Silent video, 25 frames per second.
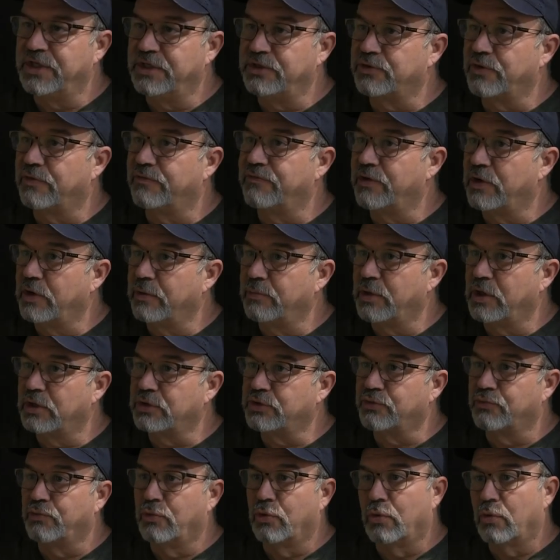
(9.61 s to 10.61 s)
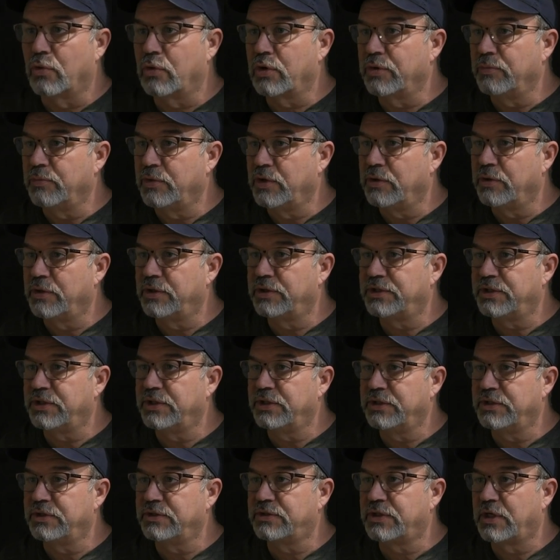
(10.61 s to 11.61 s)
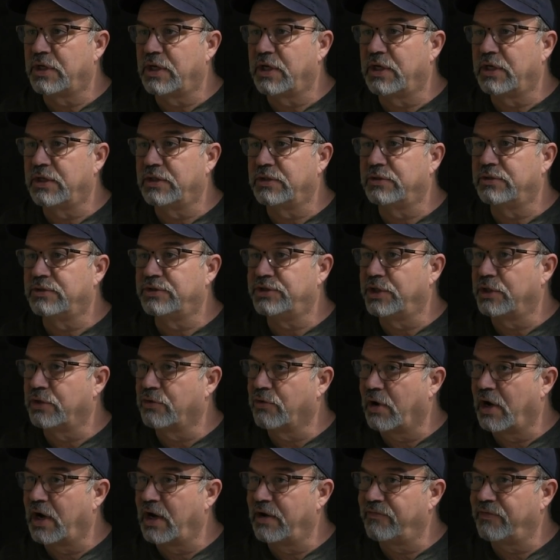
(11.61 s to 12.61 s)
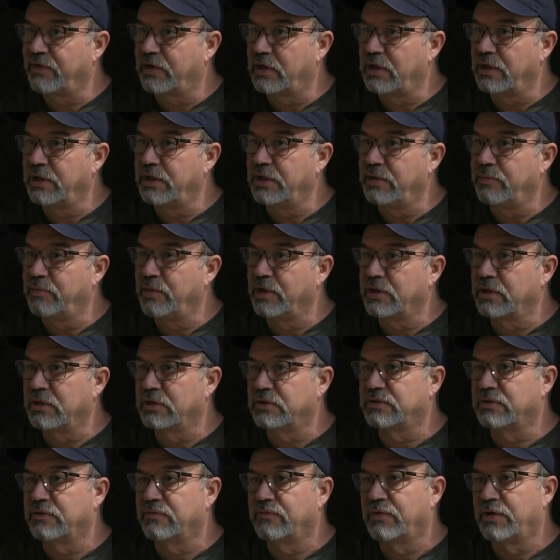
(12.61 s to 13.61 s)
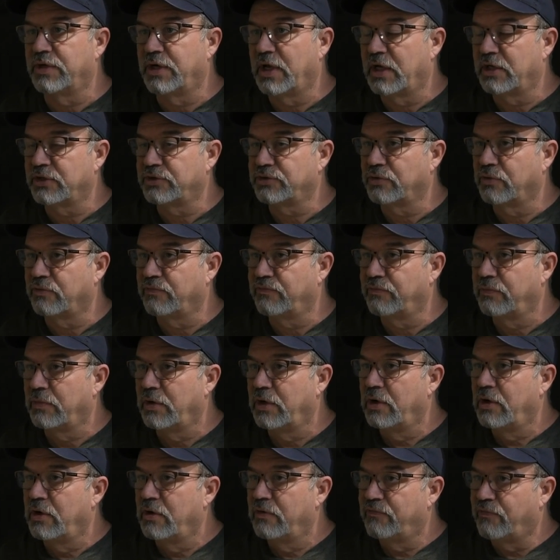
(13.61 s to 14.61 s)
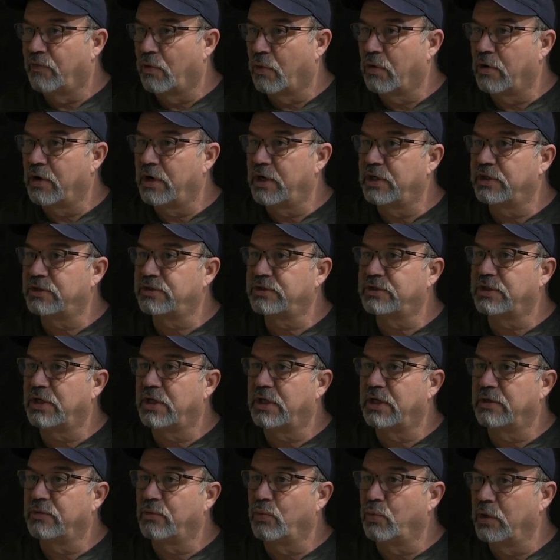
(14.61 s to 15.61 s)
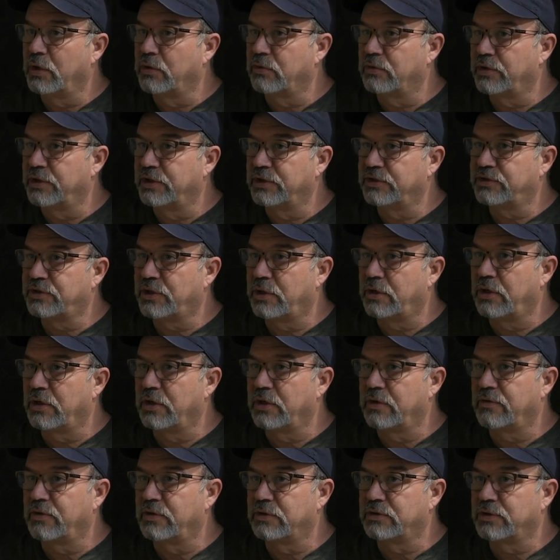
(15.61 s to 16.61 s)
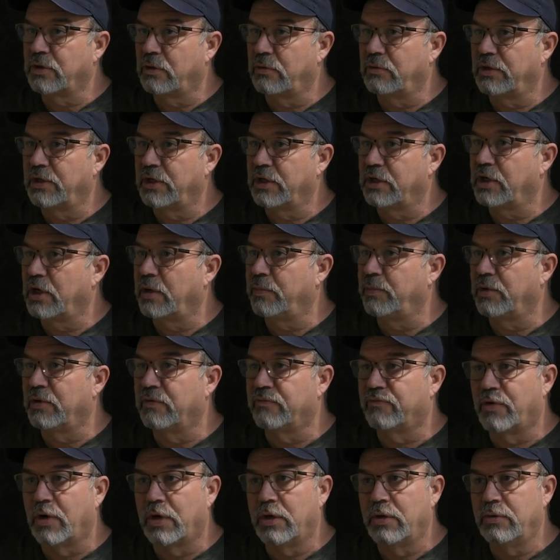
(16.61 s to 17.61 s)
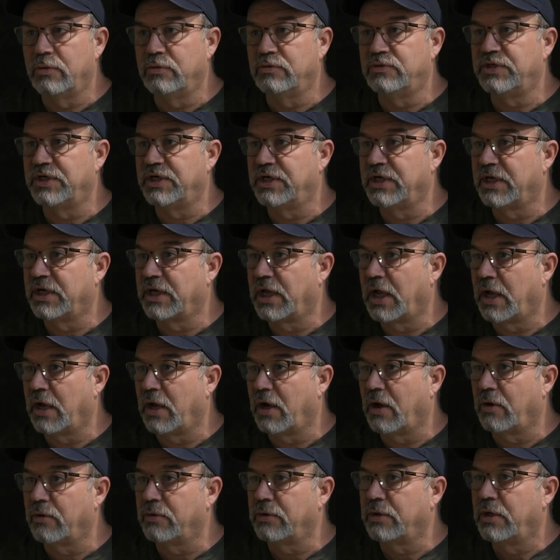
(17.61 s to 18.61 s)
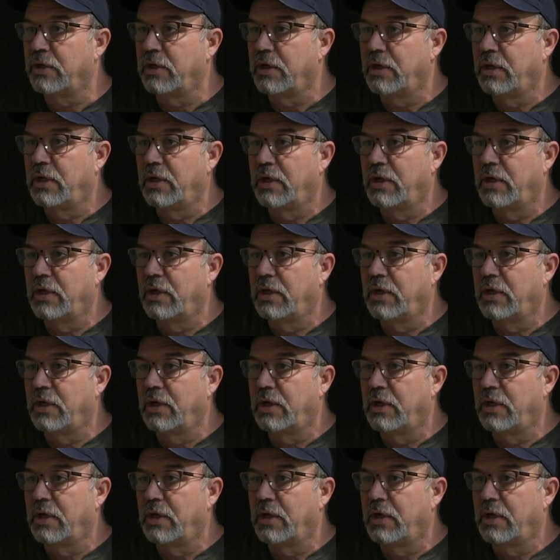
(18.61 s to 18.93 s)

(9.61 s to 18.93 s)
These are very much rural communities and geographically because of the national forest and wilderness area there's only a couple of roads in and out.